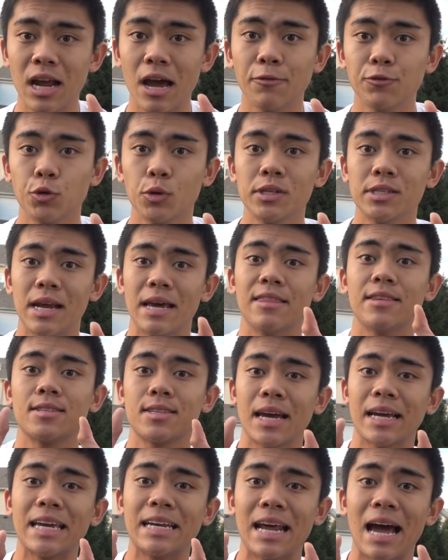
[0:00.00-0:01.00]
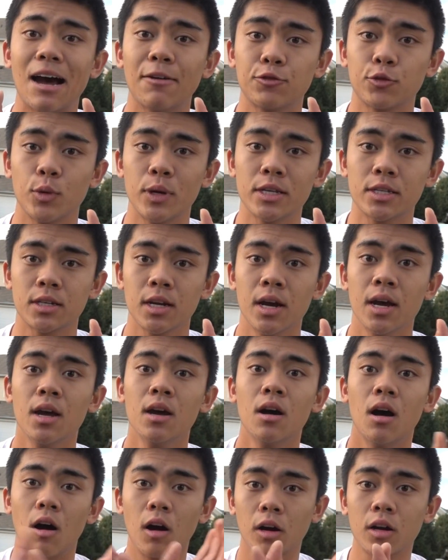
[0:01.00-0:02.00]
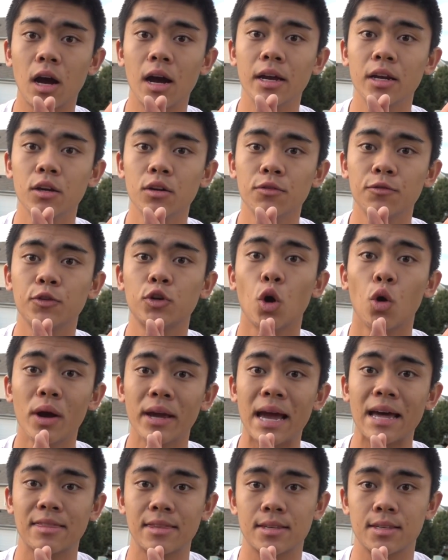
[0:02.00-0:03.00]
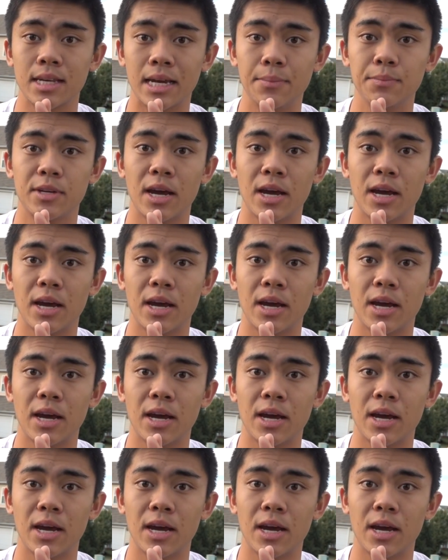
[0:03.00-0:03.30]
half twist and the second half twist are kind of going at the same